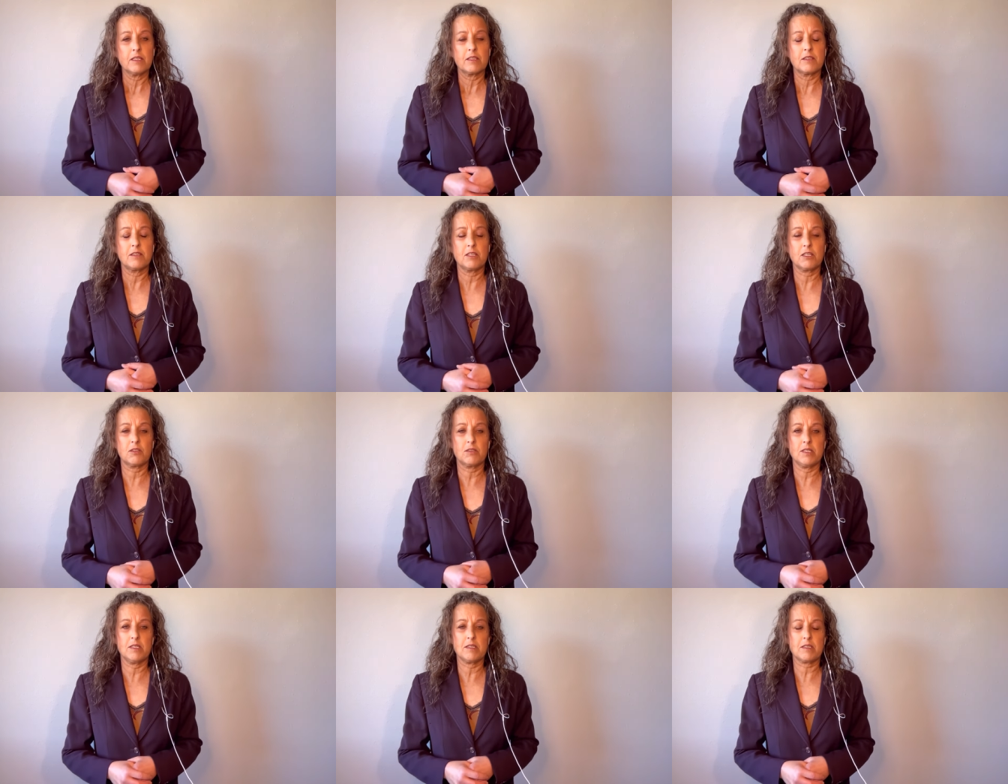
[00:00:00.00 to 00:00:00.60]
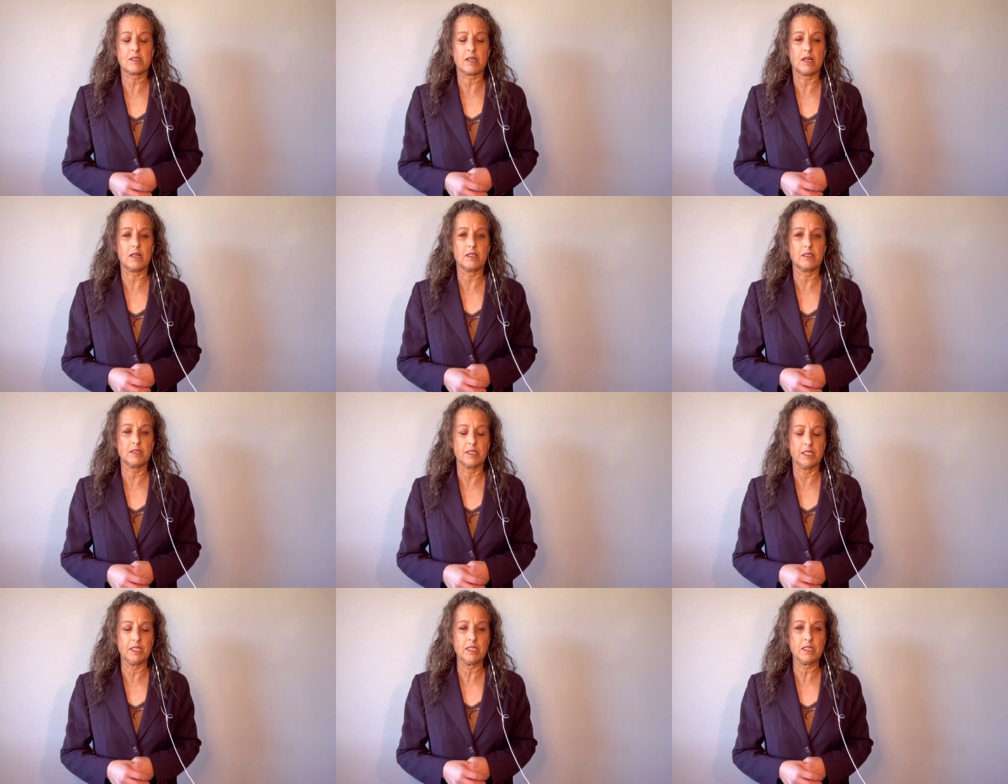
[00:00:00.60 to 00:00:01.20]
There is a
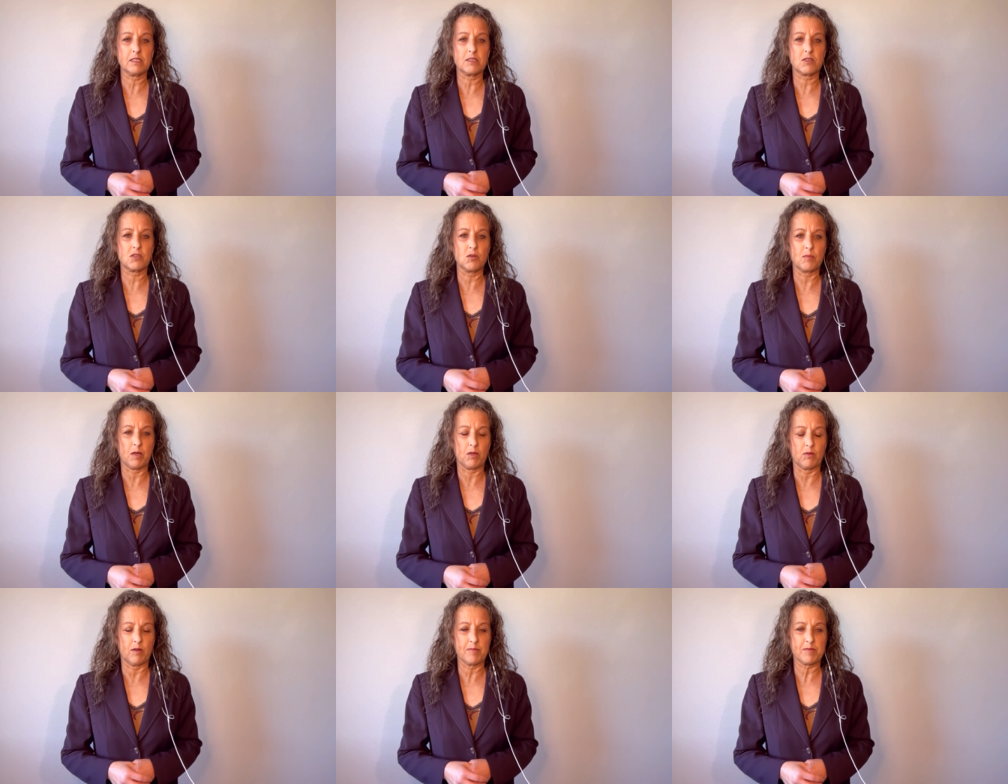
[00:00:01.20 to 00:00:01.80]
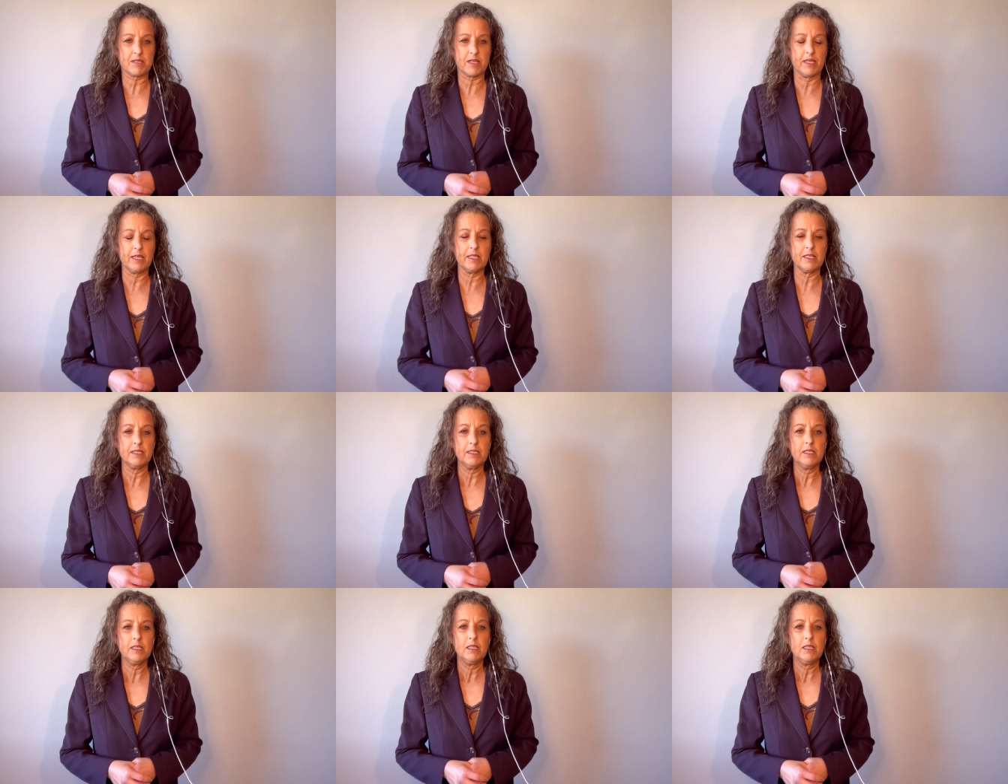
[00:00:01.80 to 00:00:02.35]
link to my website.